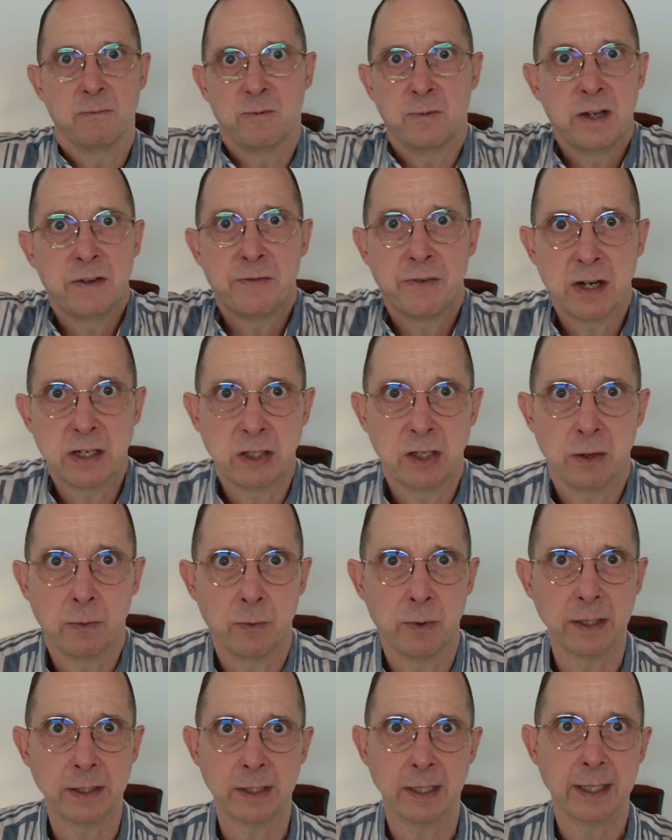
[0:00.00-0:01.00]
refresh
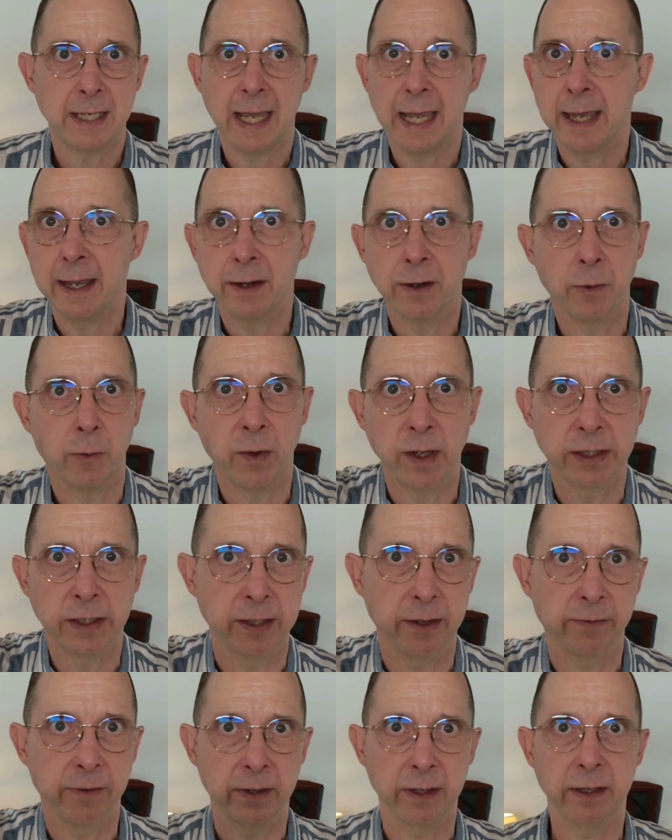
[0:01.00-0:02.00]
it once a day or
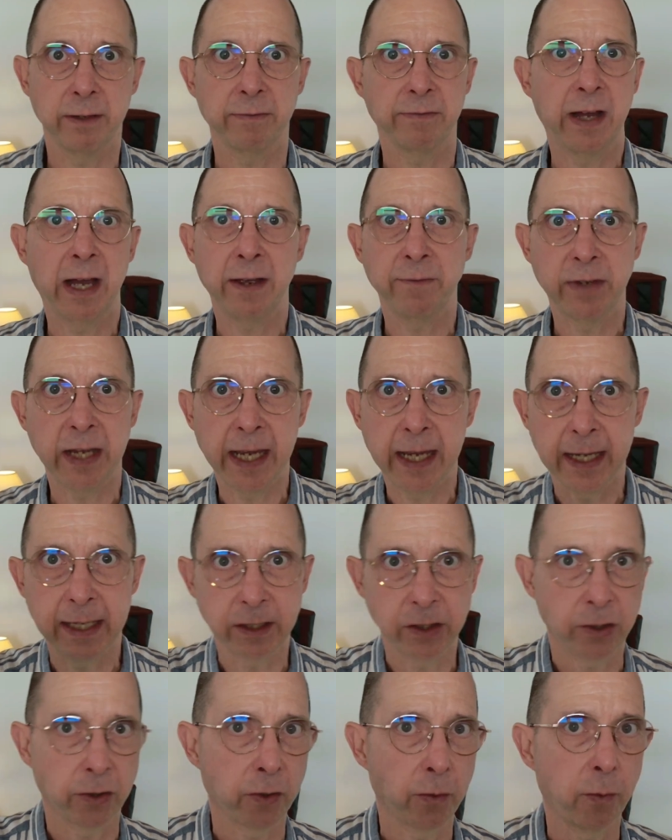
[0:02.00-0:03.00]
once every 5
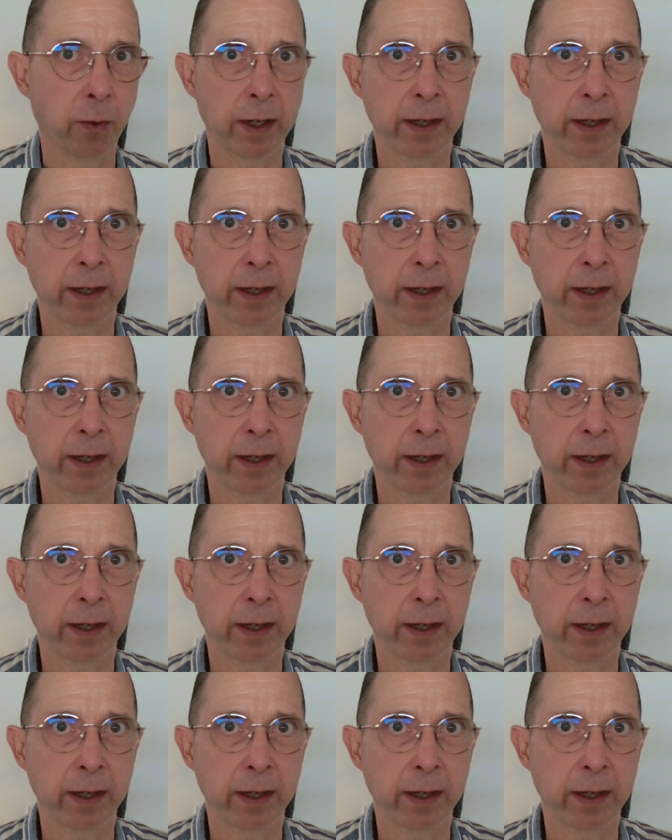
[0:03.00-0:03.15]
days or